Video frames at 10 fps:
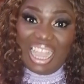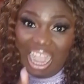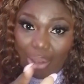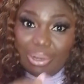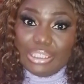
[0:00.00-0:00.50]

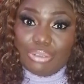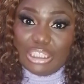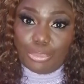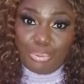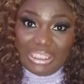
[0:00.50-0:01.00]
arrange for
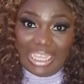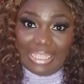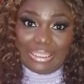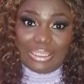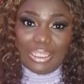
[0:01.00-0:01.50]

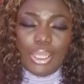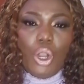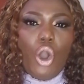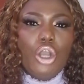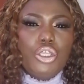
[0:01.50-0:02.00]
interpreters
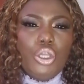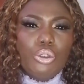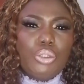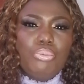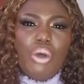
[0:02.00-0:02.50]
or
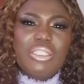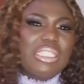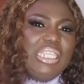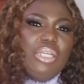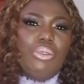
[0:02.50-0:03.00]
use
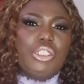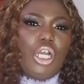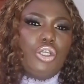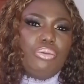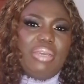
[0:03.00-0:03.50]
multilingual
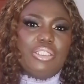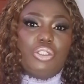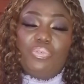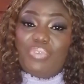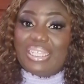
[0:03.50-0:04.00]
documents
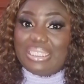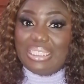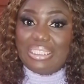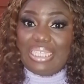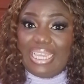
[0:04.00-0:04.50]
to
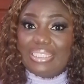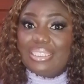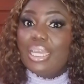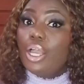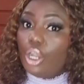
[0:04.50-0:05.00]
facilitate
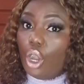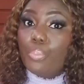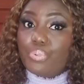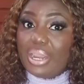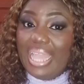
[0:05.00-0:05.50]

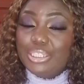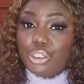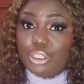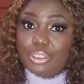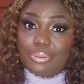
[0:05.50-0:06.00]

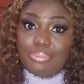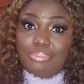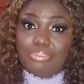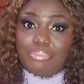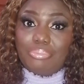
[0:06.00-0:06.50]
comprehension.
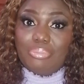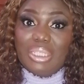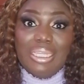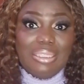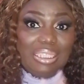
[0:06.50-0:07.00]

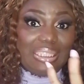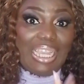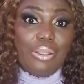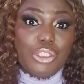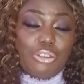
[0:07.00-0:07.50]
The
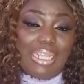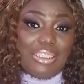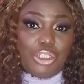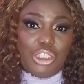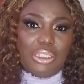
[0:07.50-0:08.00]
second
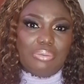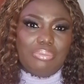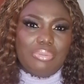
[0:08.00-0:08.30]
strategy,